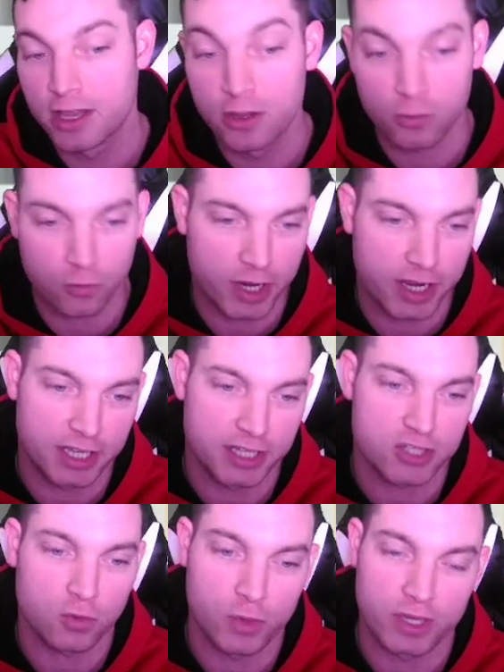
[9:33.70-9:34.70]
rage
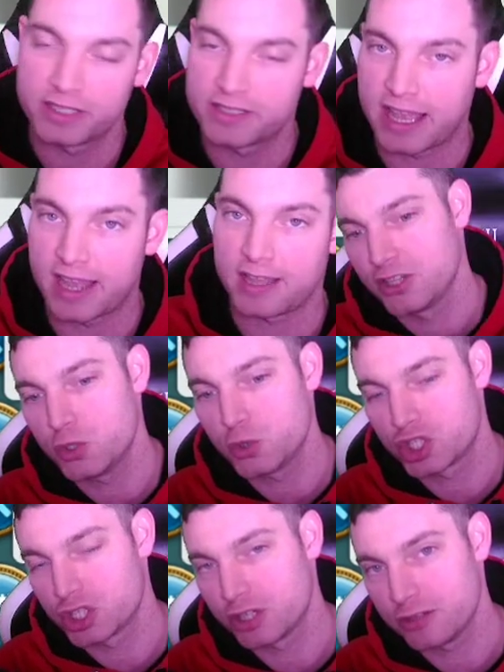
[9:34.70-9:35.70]
when attacked. You
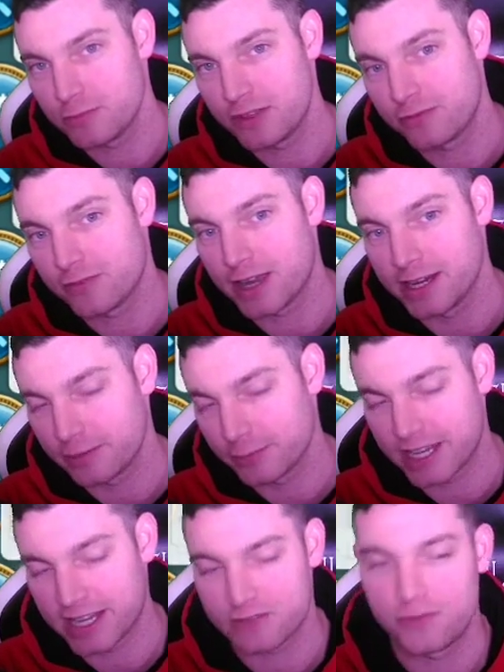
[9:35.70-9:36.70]
shouldn't be fighting
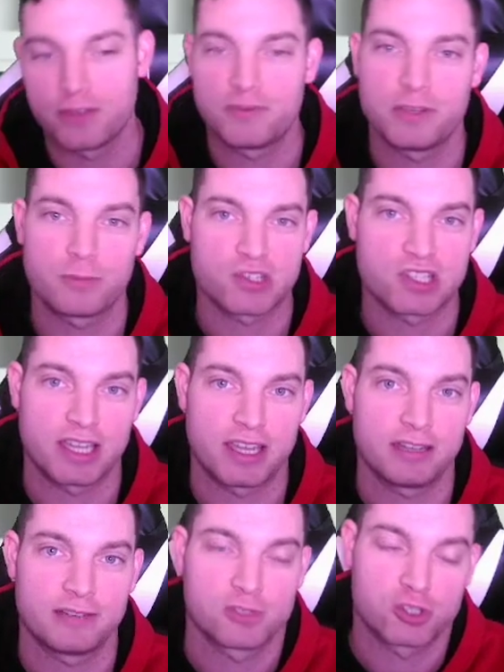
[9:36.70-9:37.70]
past 50%
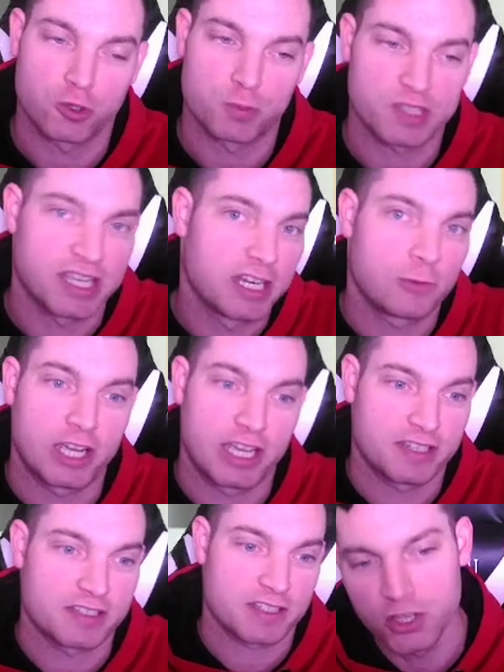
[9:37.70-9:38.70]
troops anyways.